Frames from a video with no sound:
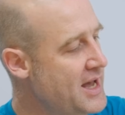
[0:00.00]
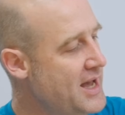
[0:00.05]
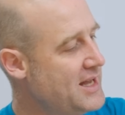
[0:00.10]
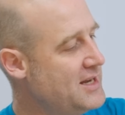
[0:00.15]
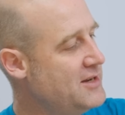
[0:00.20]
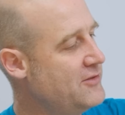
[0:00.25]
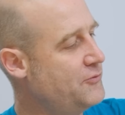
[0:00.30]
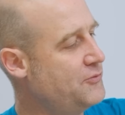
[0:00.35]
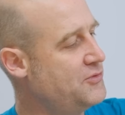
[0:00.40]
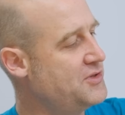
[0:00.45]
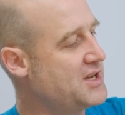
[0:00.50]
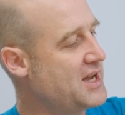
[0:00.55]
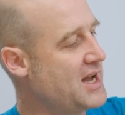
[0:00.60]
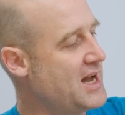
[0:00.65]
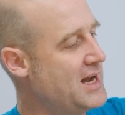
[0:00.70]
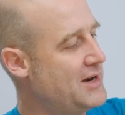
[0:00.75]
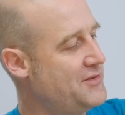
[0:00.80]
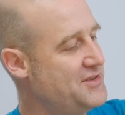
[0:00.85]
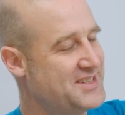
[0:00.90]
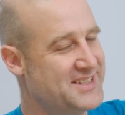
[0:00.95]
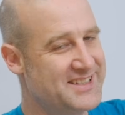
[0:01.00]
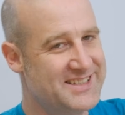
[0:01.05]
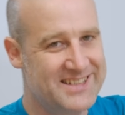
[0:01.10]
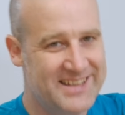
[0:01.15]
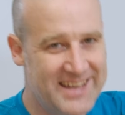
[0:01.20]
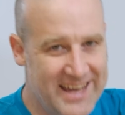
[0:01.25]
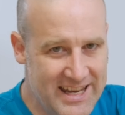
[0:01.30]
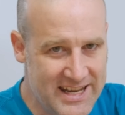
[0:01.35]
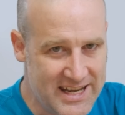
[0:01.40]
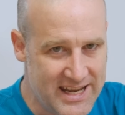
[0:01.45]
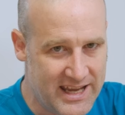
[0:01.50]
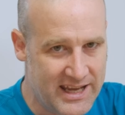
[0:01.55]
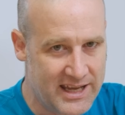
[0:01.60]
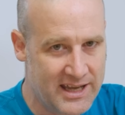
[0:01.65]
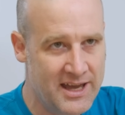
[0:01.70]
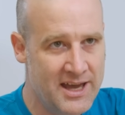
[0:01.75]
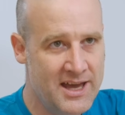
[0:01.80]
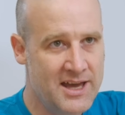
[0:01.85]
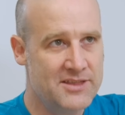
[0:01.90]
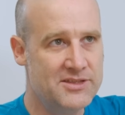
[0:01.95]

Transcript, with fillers: And if the car is skidding,